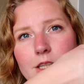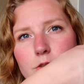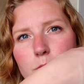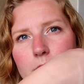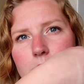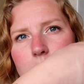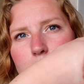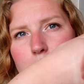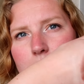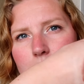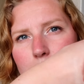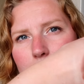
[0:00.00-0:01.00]
I've swatched it, but
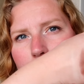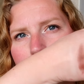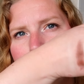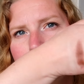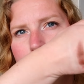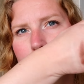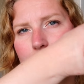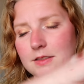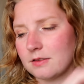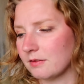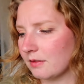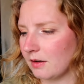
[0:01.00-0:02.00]
you can barely see it.